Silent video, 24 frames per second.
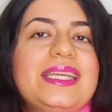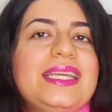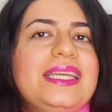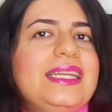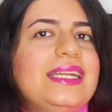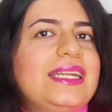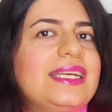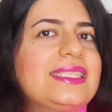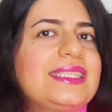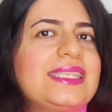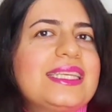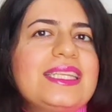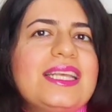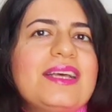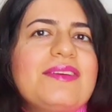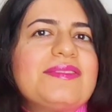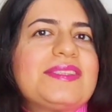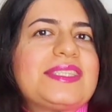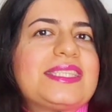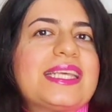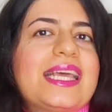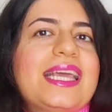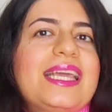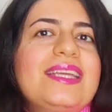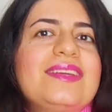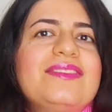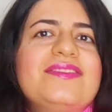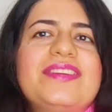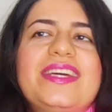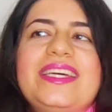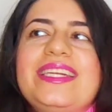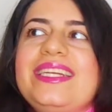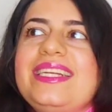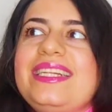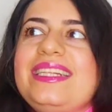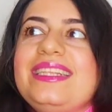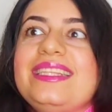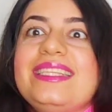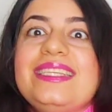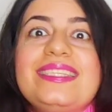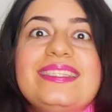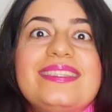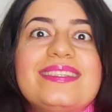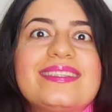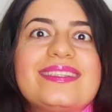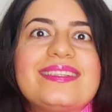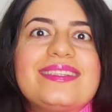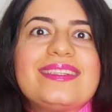Instead of saying very
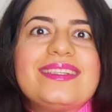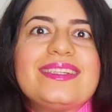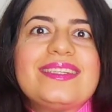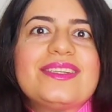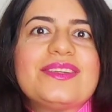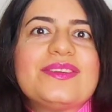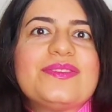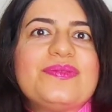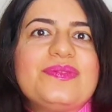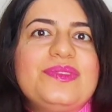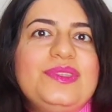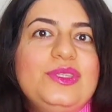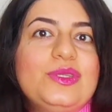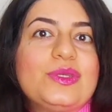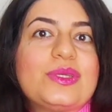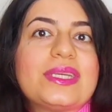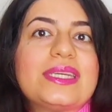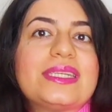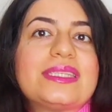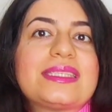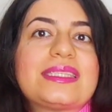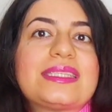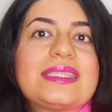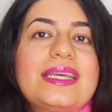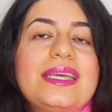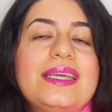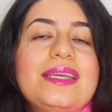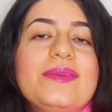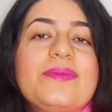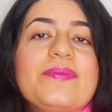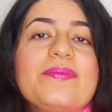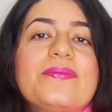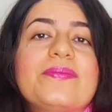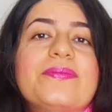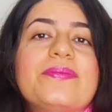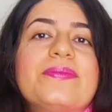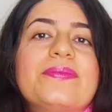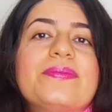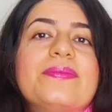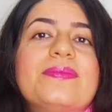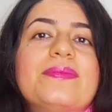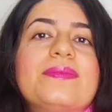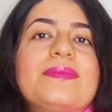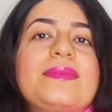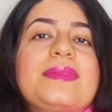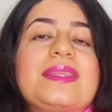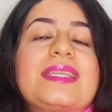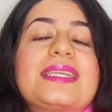little, you can say
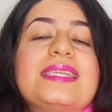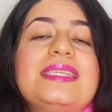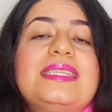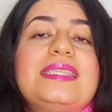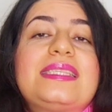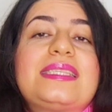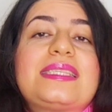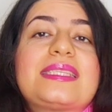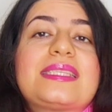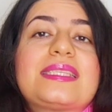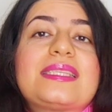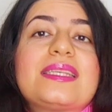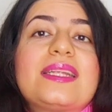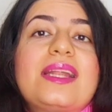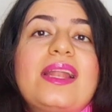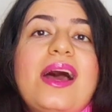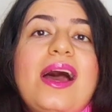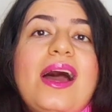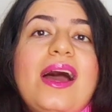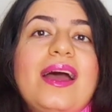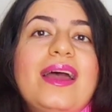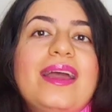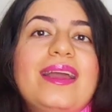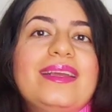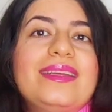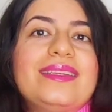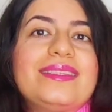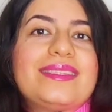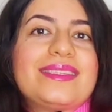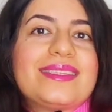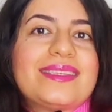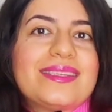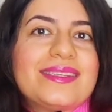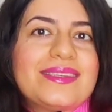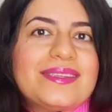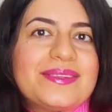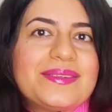slight.